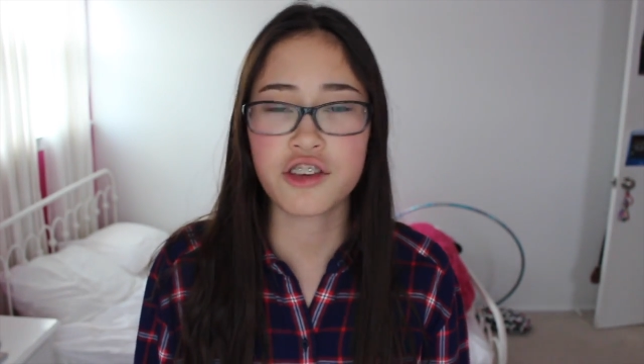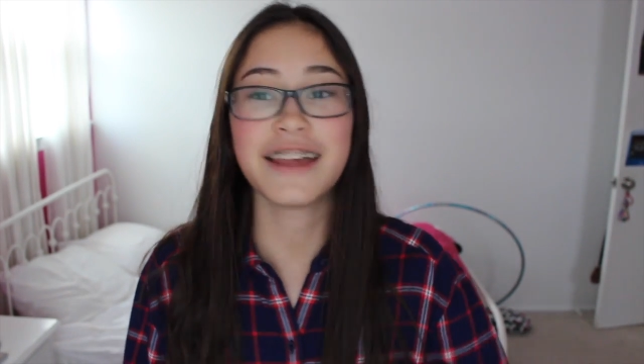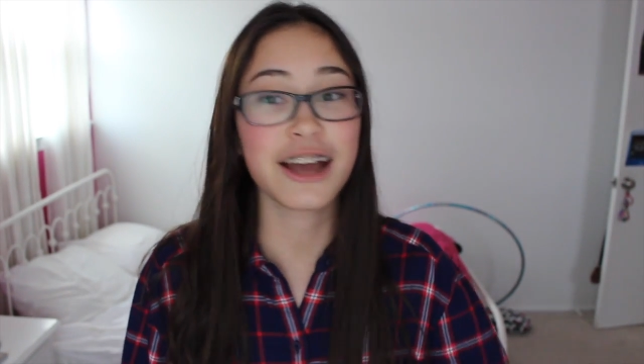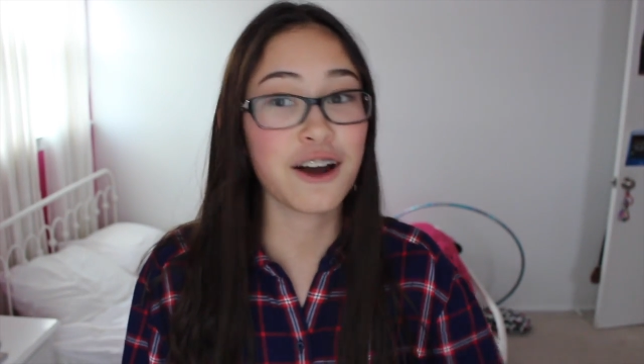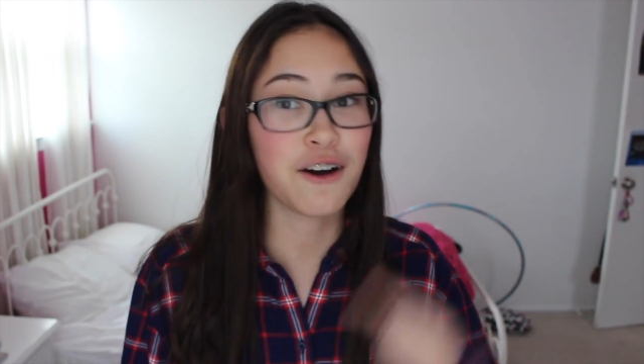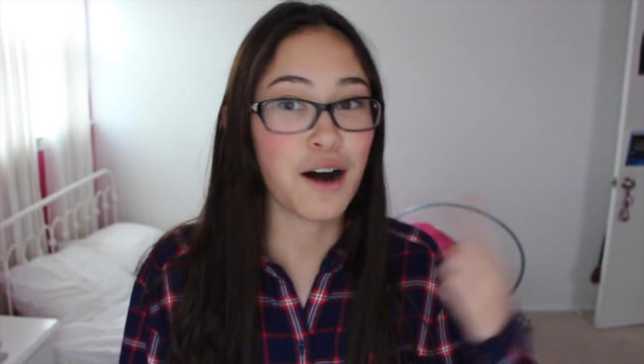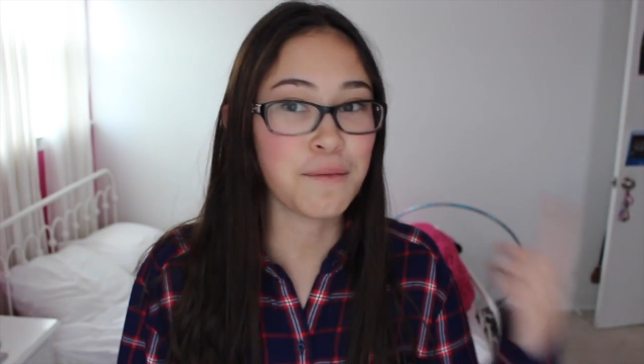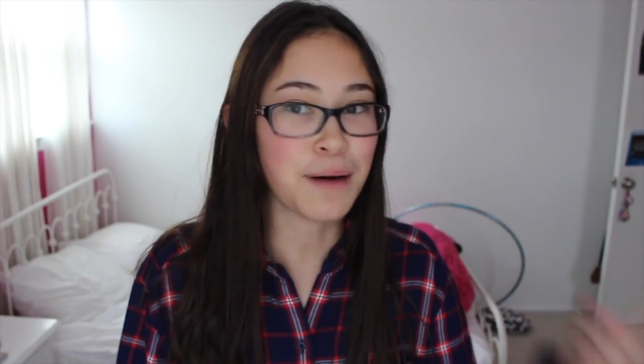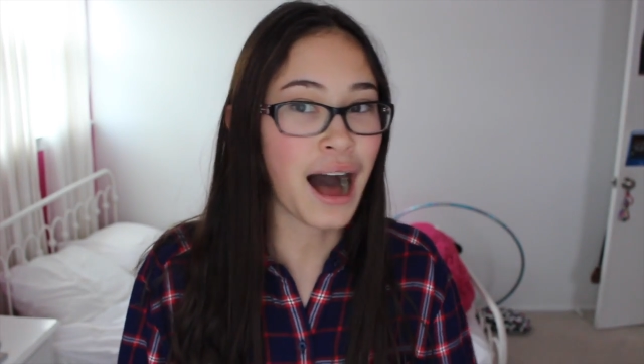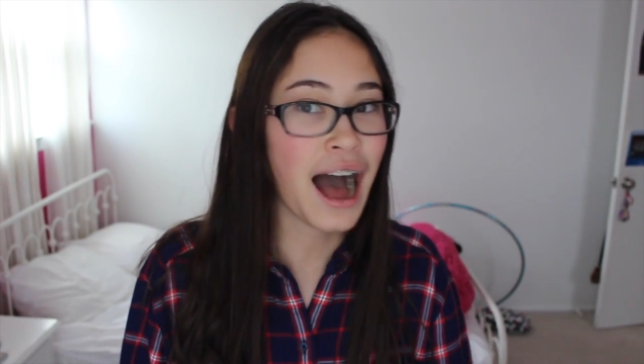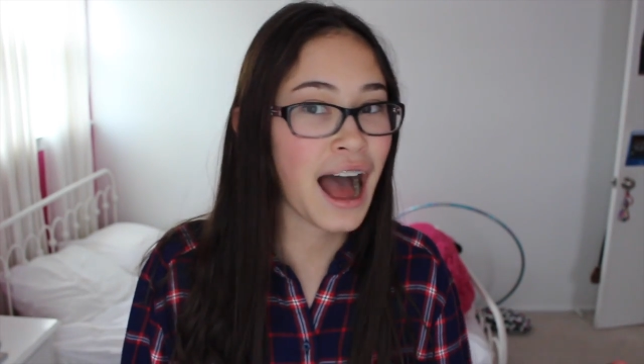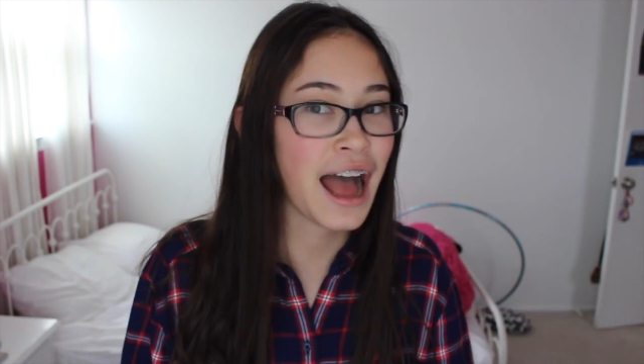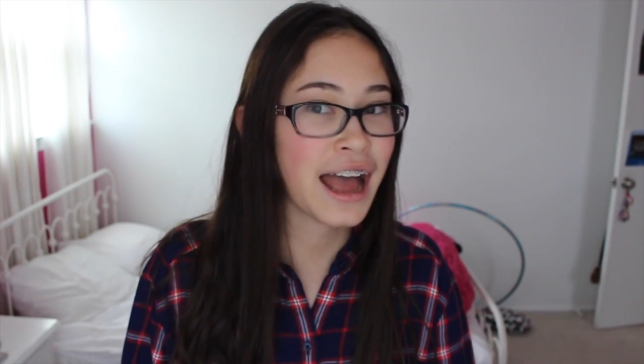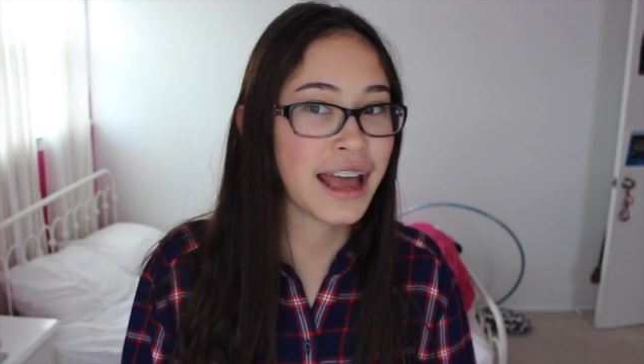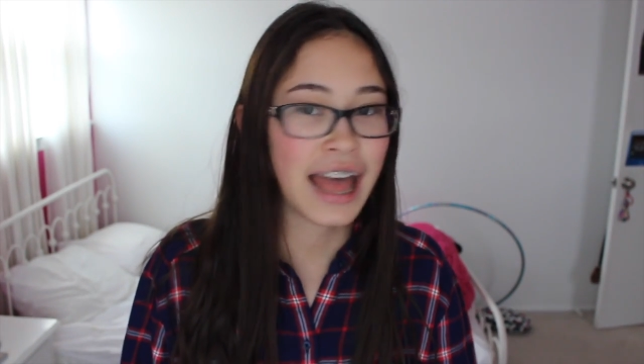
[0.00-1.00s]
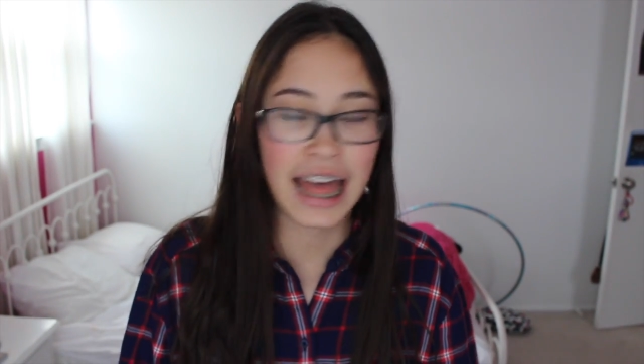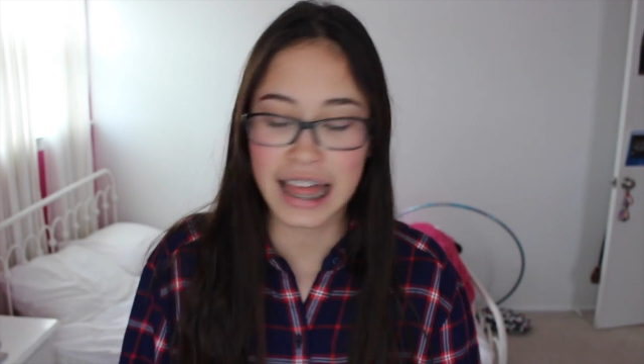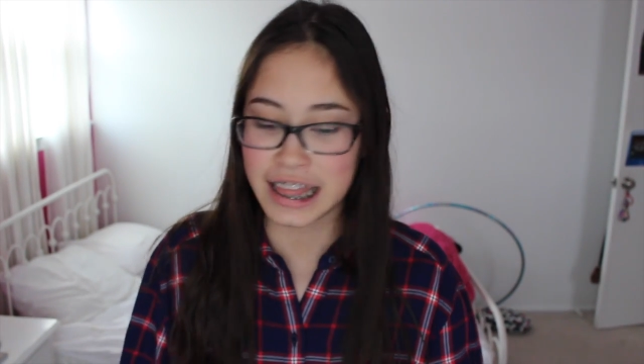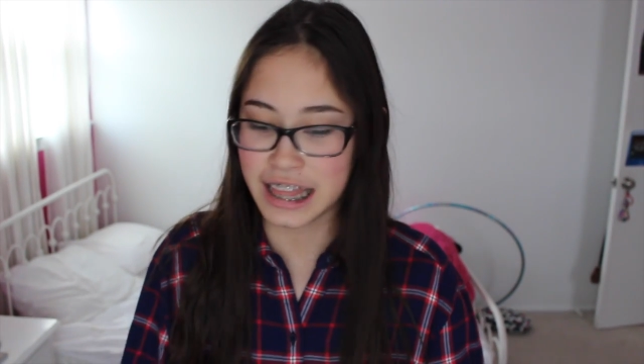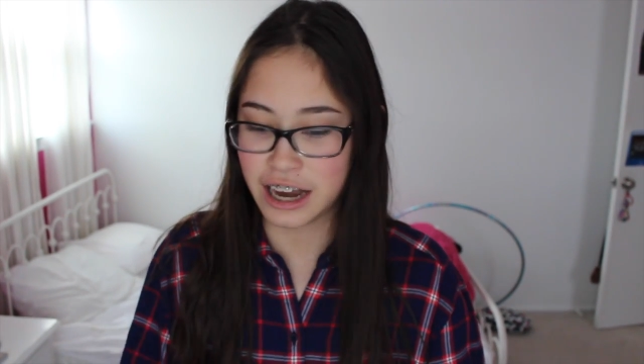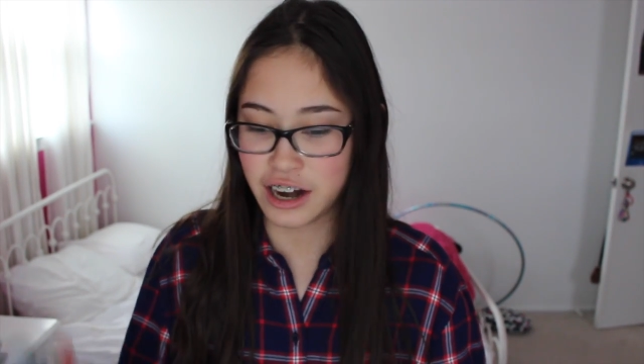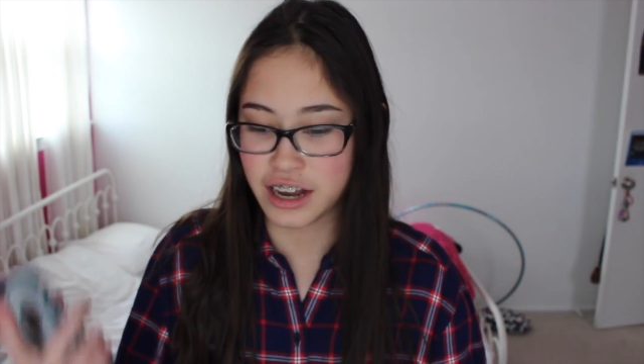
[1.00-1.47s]
They go up high,
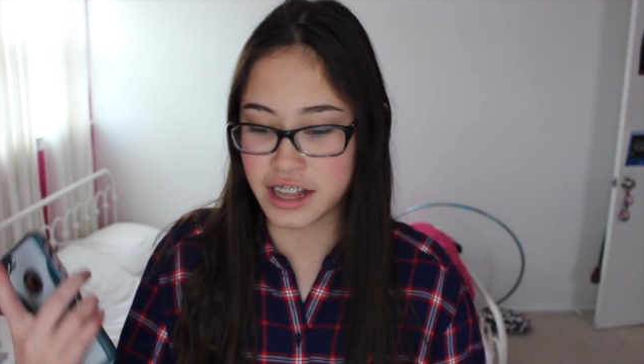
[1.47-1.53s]
they're